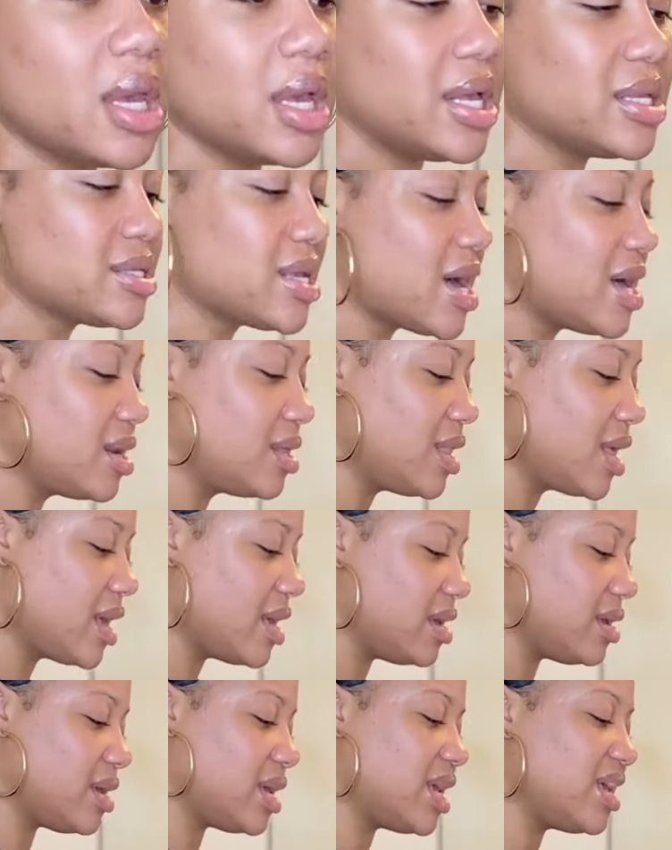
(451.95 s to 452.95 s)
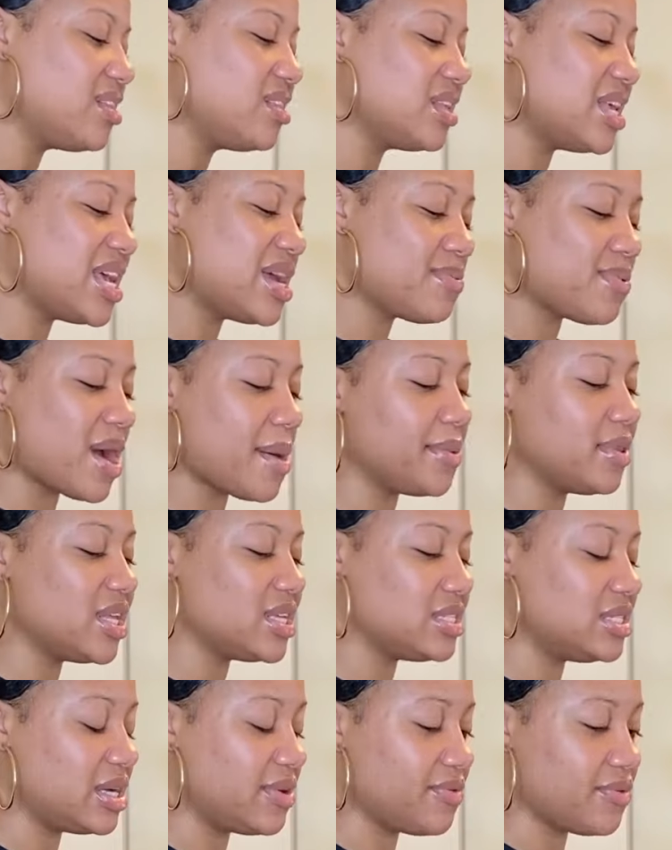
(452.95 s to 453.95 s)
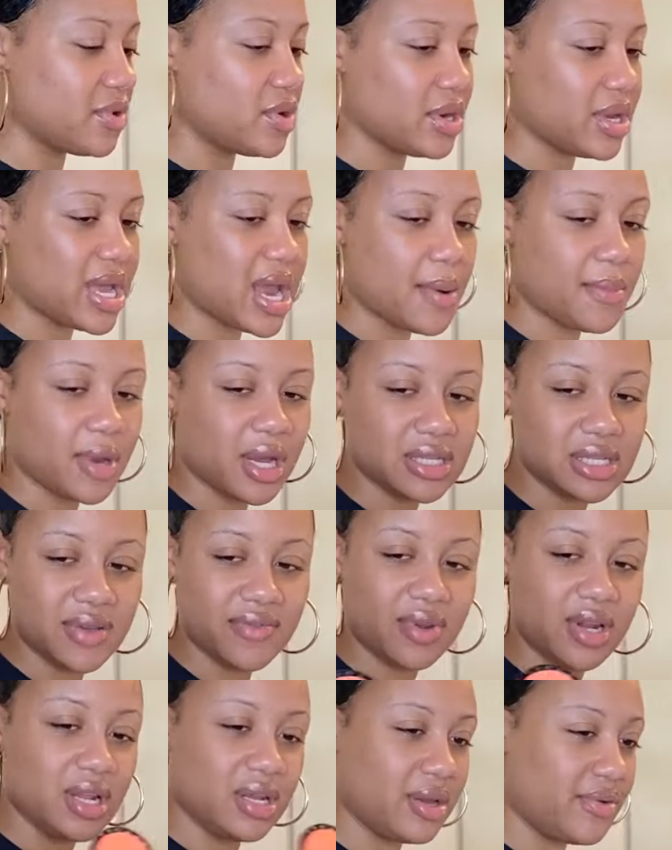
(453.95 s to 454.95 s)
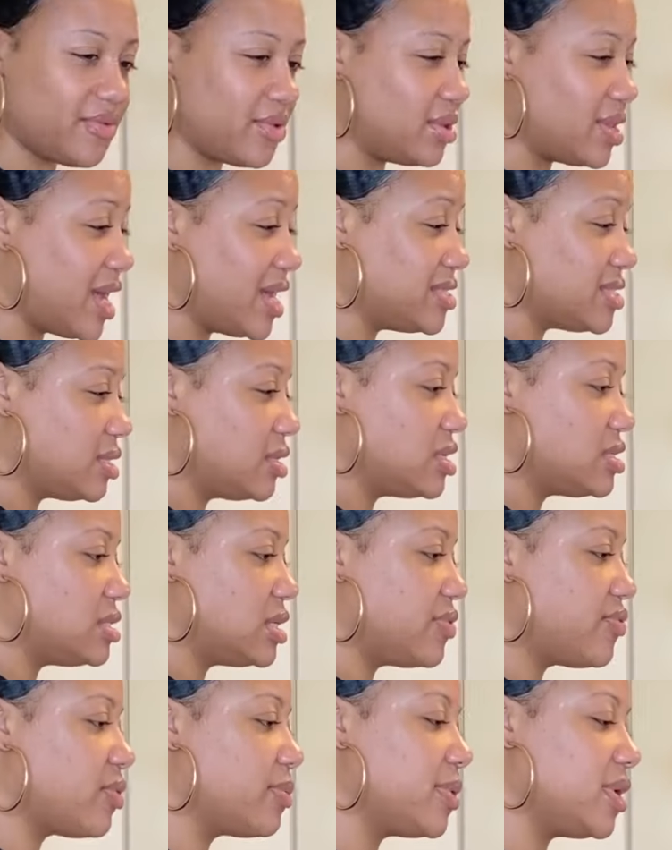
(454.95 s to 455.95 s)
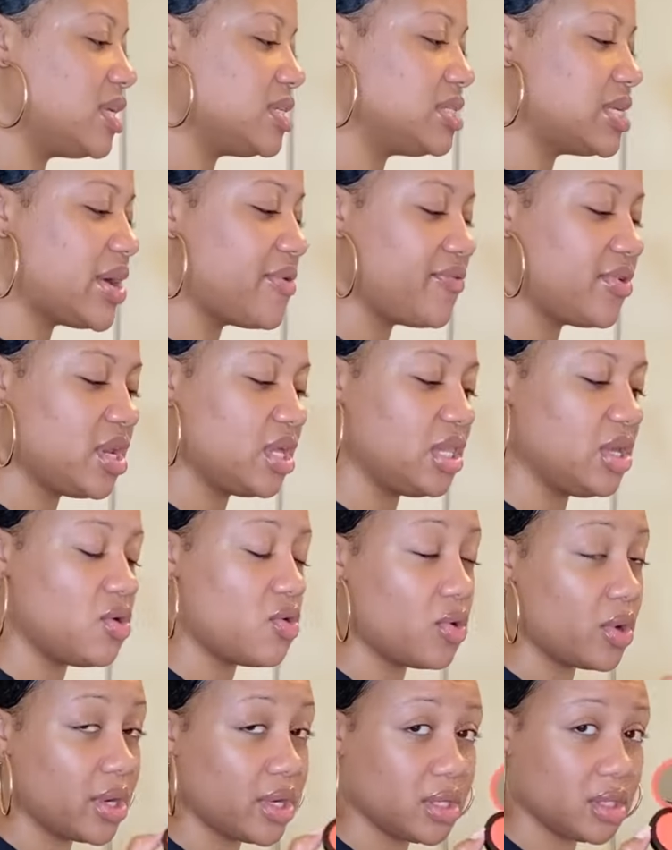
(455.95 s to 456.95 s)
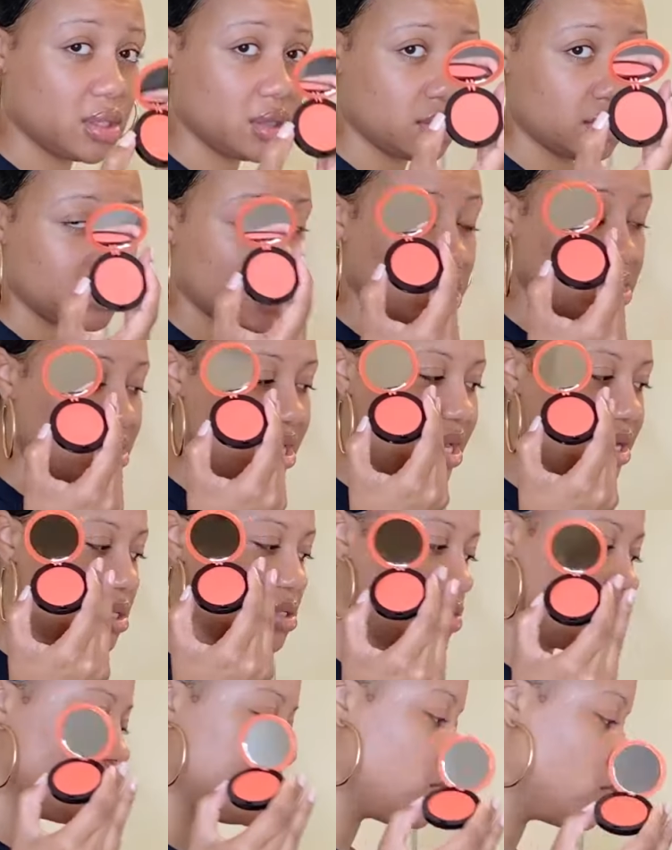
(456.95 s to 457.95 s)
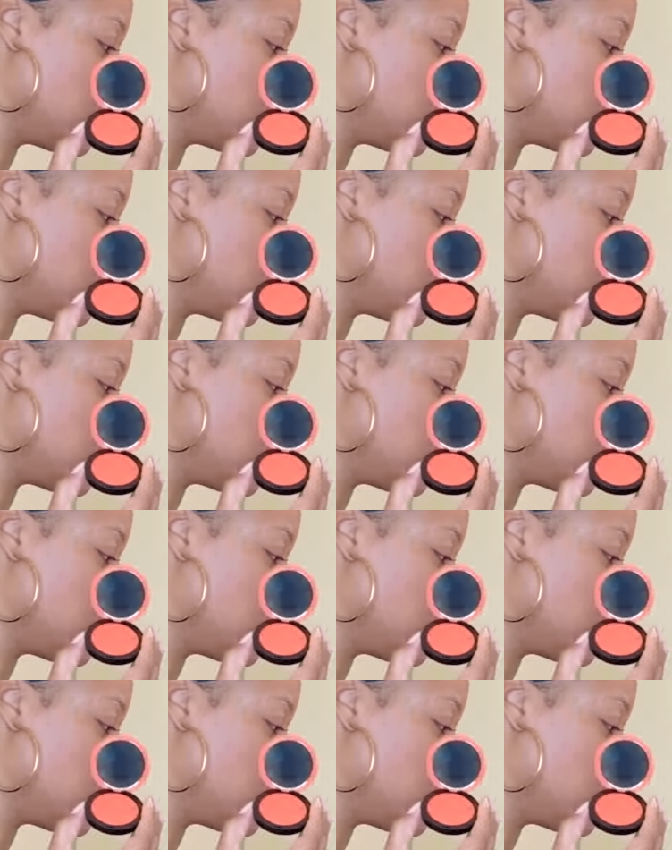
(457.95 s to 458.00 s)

It's kind of like, it, it probably looks different on camera because even in different lights it looks different, but it's definitely orange. It's like super